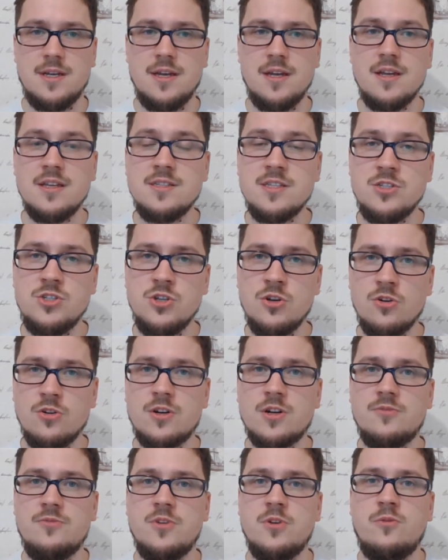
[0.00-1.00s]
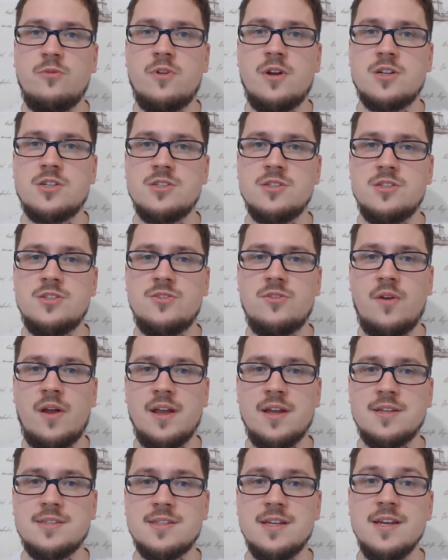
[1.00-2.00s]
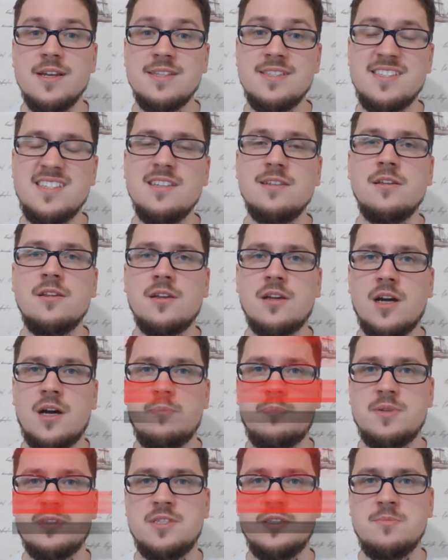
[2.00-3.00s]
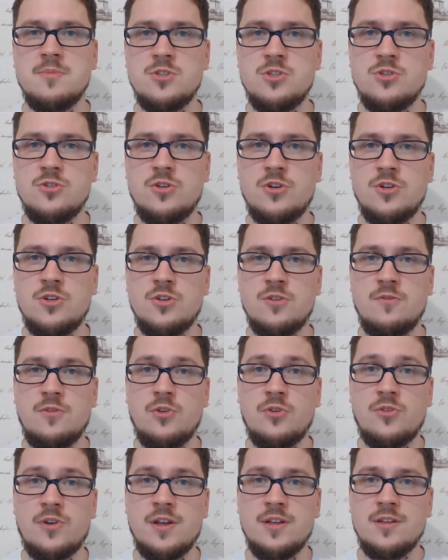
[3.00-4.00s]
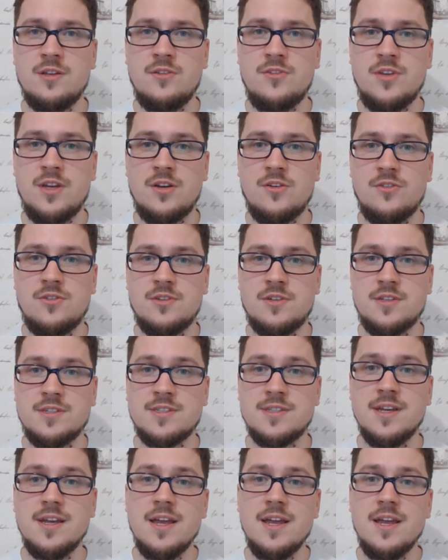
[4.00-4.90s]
The geography of Russian strikes still encompasses the majority of Ukrainian territories